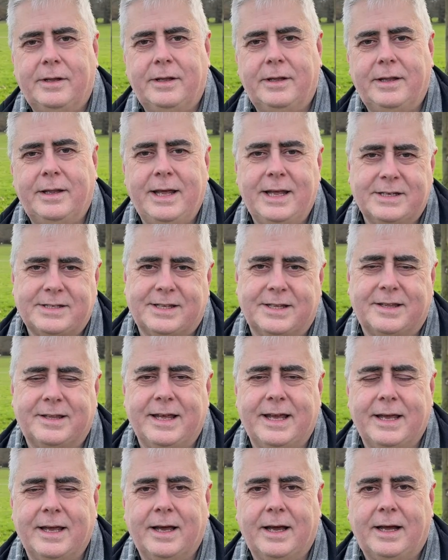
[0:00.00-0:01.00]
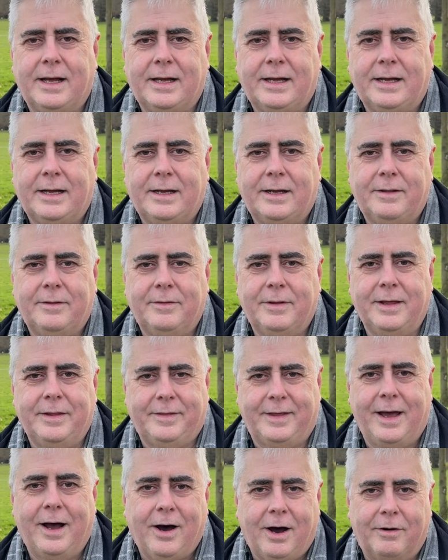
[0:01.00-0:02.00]
here's the thing,
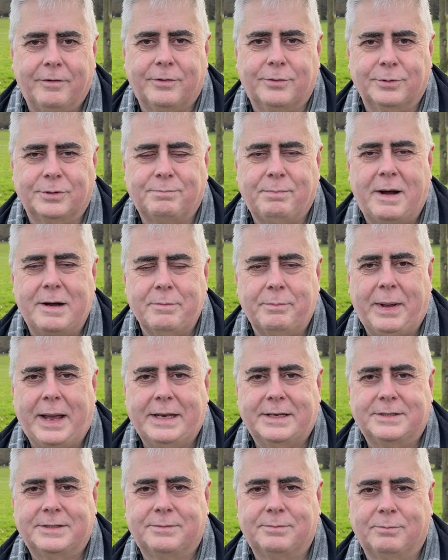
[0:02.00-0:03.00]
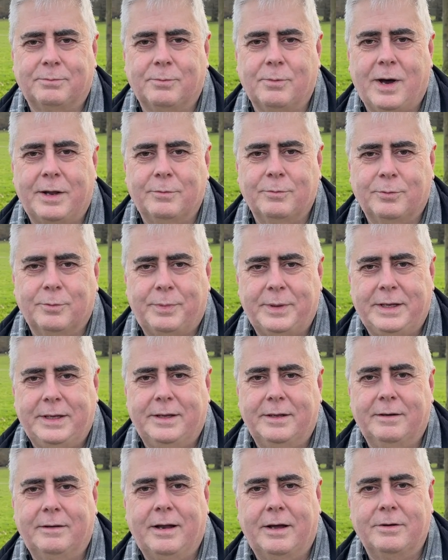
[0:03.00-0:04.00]
they are of course bunk beds. One will
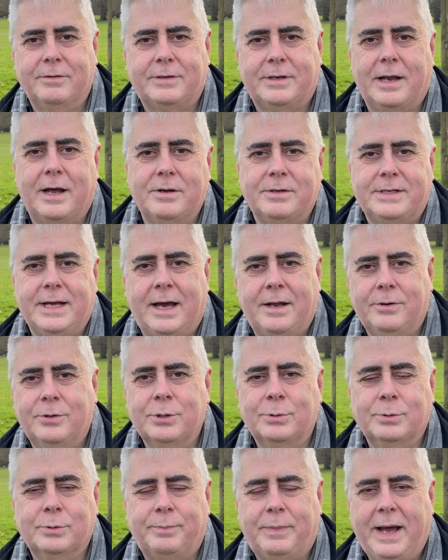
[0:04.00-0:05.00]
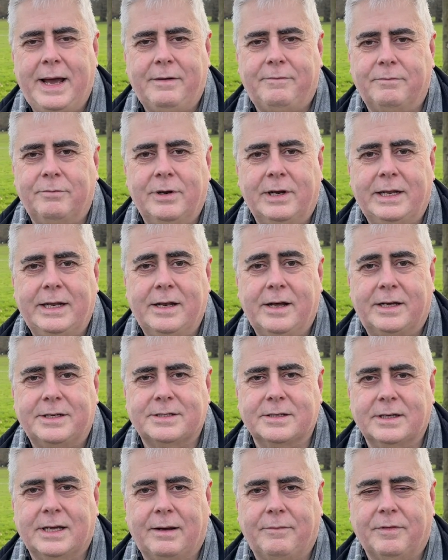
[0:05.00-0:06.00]
be low down, normal bed, really
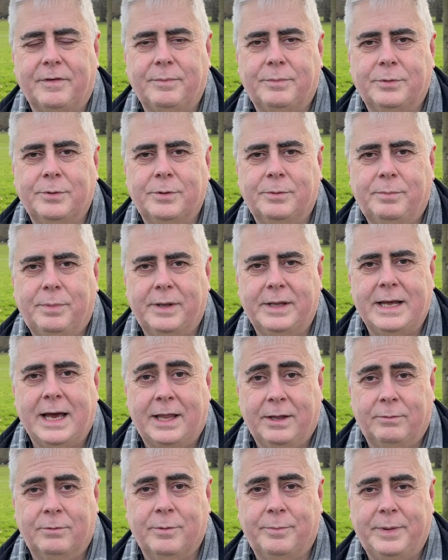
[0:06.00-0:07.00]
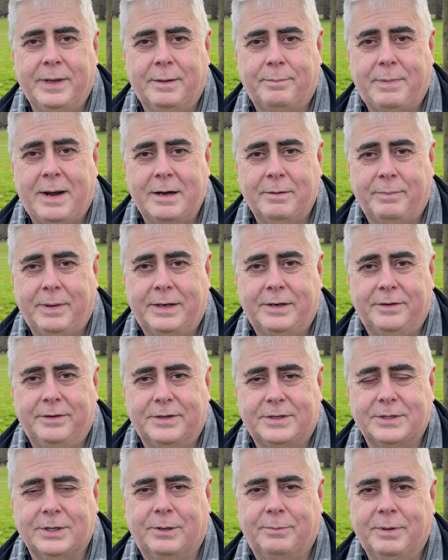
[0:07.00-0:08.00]
nice and comfortable, but the other will be a bunk bed on
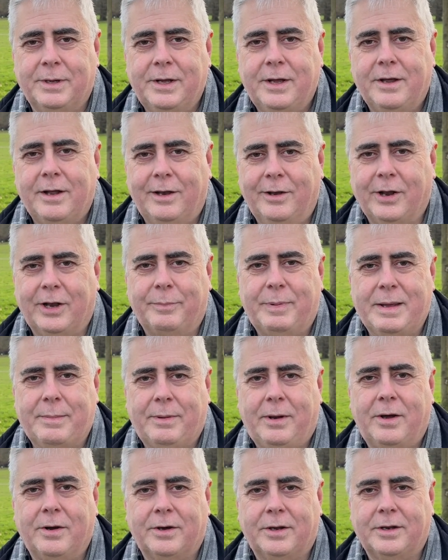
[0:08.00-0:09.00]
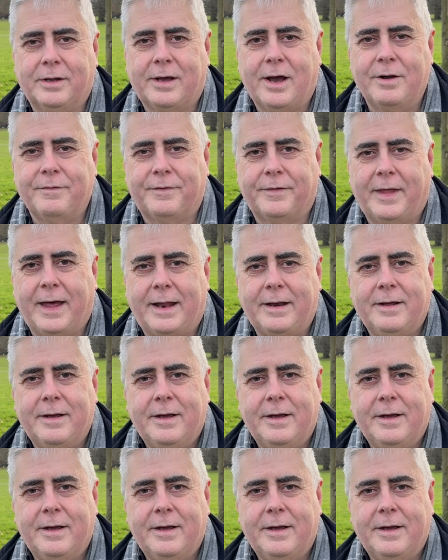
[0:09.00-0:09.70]
the top. A lot of people aren't going to go for that,